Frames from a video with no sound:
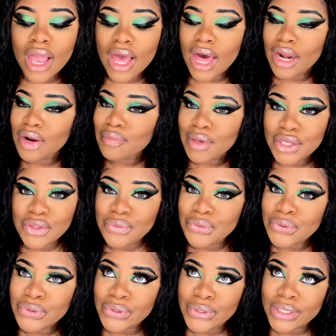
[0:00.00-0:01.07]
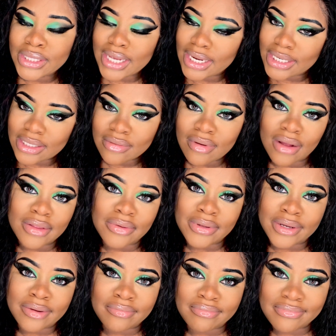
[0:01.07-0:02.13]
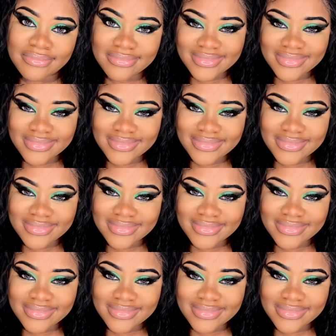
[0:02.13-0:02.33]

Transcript: I don't make the rules, I just follow them.